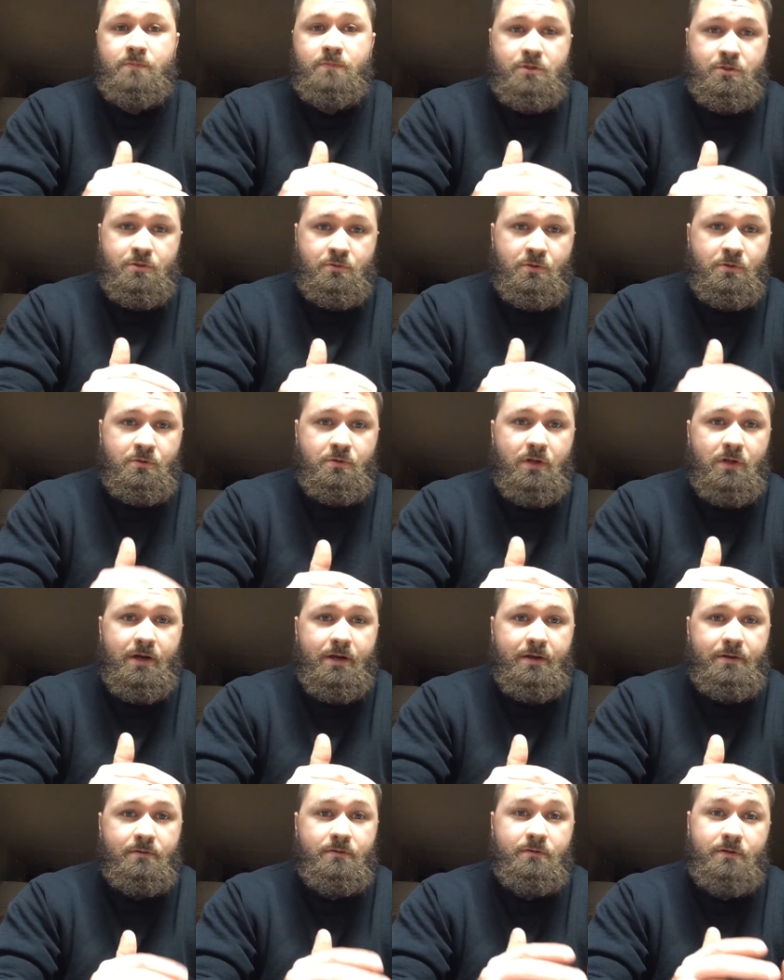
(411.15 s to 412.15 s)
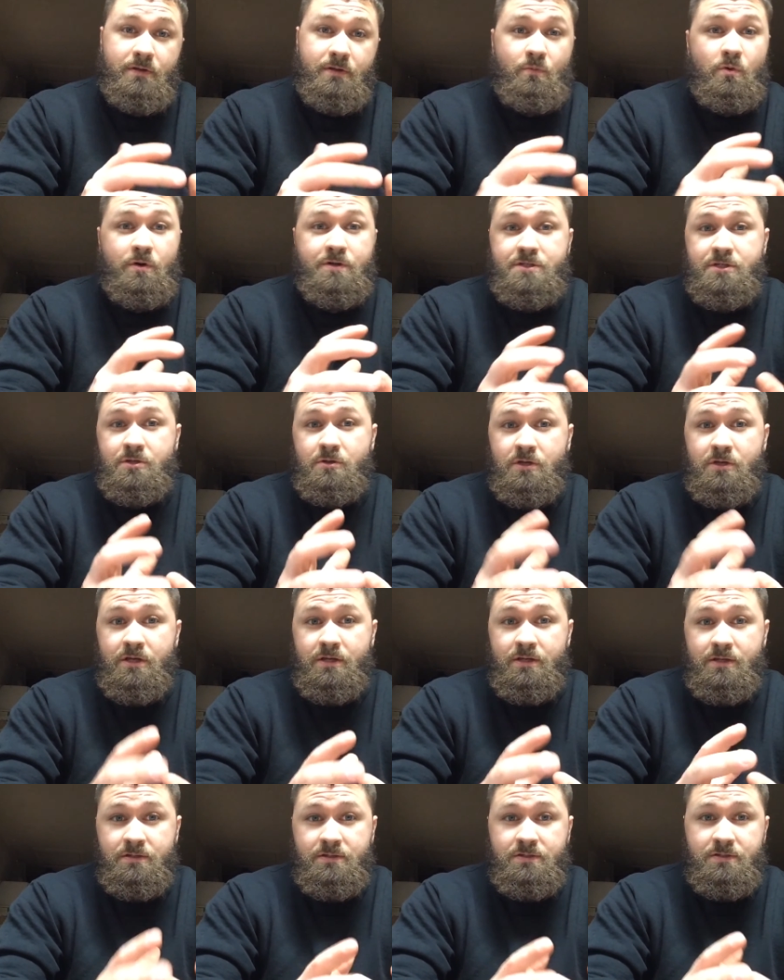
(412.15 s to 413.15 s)
true light and once you get
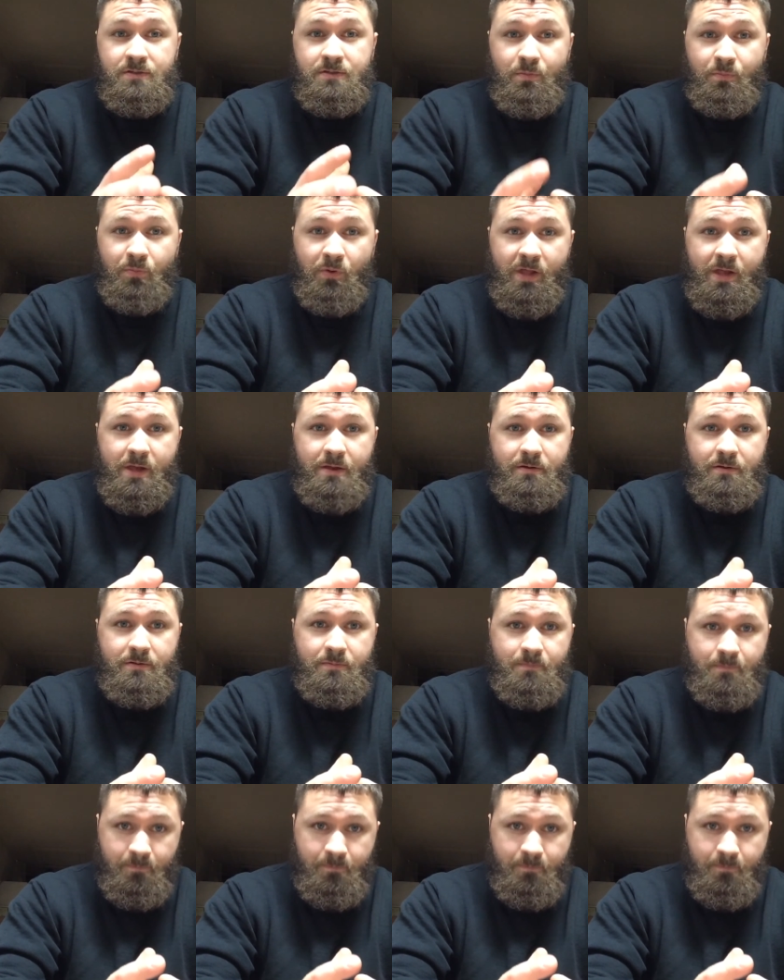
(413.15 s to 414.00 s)
into the blend,